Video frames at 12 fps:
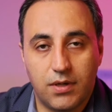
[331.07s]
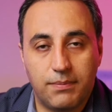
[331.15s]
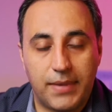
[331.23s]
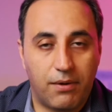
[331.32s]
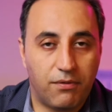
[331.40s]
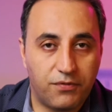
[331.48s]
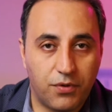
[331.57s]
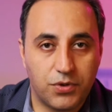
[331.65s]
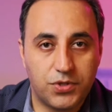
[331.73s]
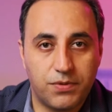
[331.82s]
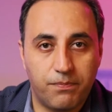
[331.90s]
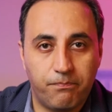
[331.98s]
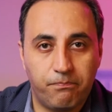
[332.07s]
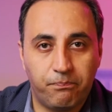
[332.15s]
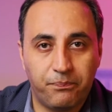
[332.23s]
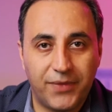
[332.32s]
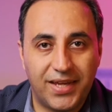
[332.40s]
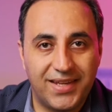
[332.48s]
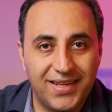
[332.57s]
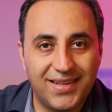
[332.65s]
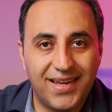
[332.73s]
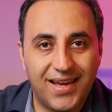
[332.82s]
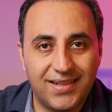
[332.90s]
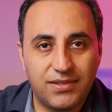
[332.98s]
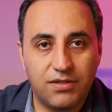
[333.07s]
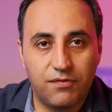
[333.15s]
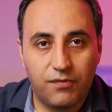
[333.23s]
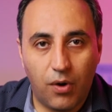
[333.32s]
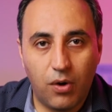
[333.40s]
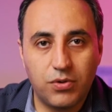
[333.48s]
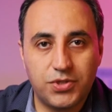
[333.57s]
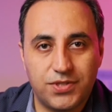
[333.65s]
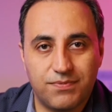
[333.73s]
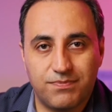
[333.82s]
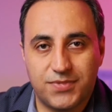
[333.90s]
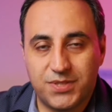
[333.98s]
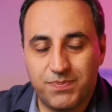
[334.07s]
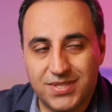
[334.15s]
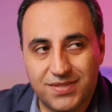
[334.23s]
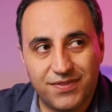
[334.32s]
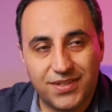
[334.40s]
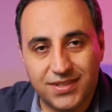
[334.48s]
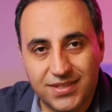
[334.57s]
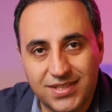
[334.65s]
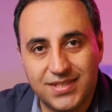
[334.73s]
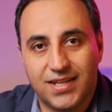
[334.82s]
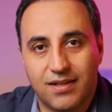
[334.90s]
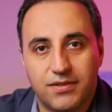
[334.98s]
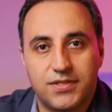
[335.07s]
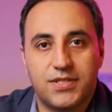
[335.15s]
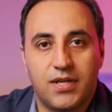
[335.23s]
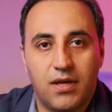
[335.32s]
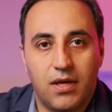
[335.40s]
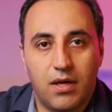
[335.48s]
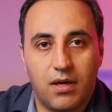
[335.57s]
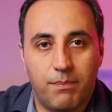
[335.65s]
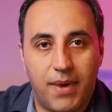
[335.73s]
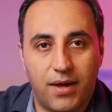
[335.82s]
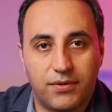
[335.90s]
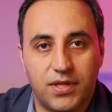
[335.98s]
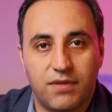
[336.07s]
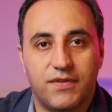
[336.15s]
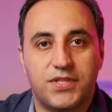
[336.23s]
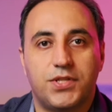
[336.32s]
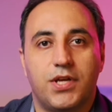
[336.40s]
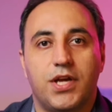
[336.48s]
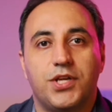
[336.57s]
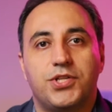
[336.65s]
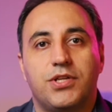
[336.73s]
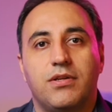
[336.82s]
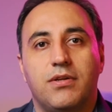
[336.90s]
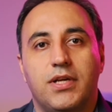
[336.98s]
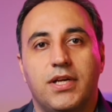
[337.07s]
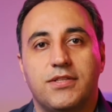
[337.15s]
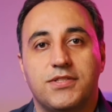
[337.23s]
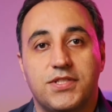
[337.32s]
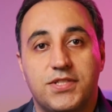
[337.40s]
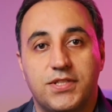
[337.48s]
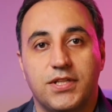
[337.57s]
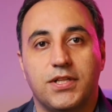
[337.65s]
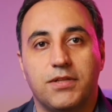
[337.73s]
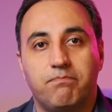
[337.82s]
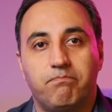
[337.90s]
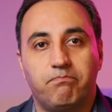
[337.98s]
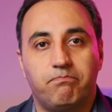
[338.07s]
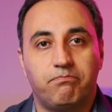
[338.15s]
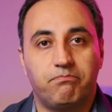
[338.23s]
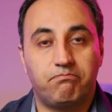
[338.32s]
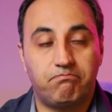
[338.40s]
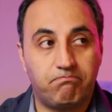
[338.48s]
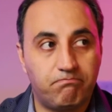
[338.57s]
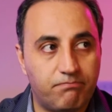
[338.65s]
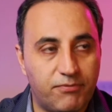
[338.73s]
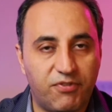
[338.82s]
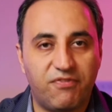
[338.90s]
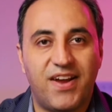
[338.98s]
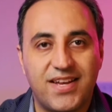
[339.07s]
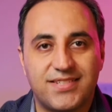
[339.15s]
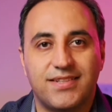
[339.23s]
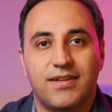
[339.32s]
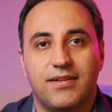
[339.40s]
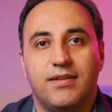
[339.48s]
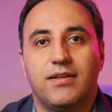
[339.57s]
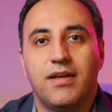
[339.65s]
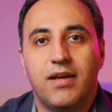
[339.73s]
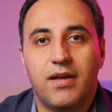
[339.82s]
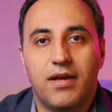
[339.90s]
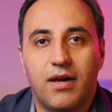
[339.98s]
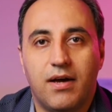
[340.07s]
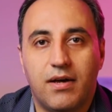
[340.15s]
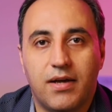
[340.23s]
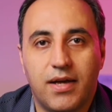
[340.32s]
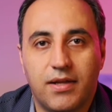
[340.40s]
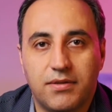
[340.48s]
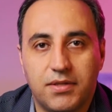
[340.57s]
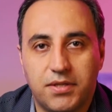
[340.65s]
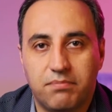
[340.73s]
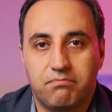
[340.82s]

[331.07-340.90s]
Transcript: Now, of course, he can't divulge specific details about the investigation. It is still fascinating and